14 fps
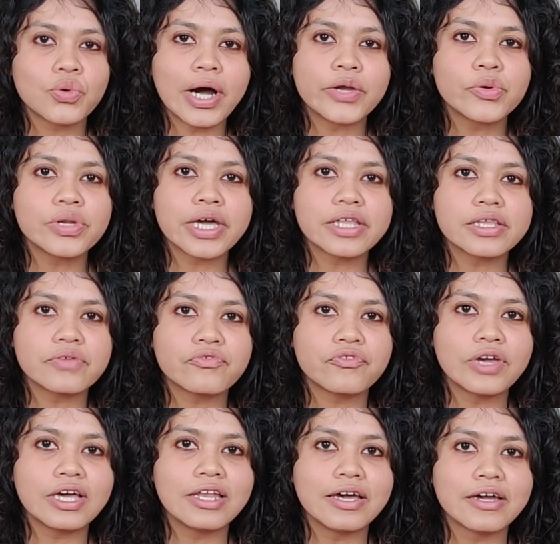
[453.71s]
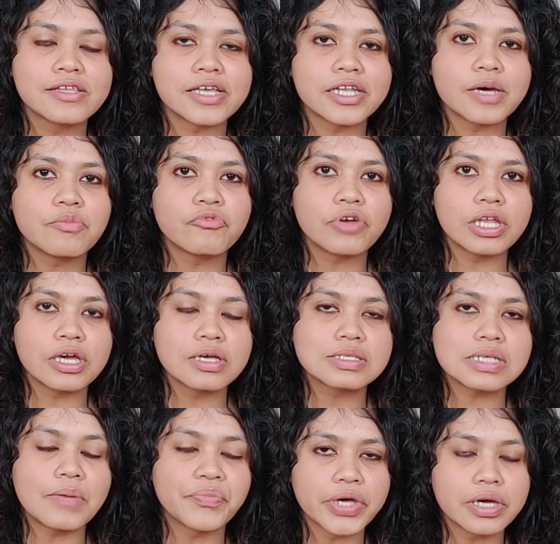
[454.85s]
I don't get that feeling that I'm reading
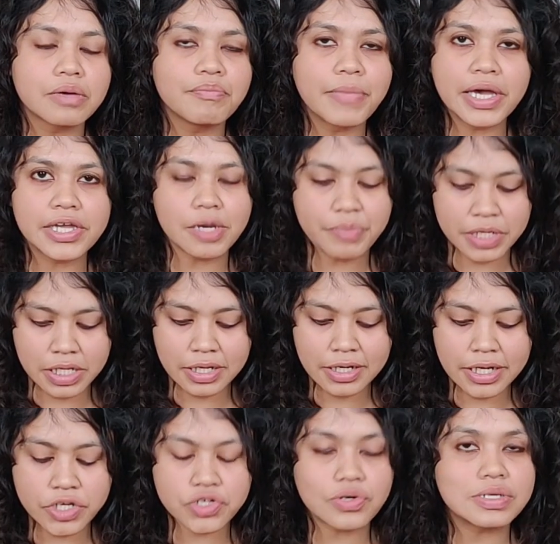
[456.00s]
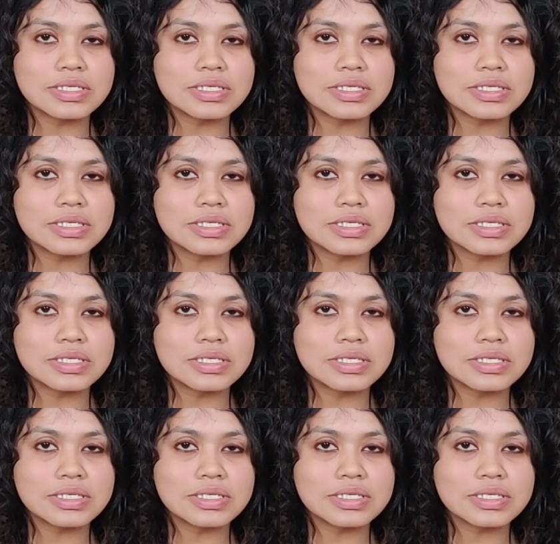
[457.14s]
something made up in English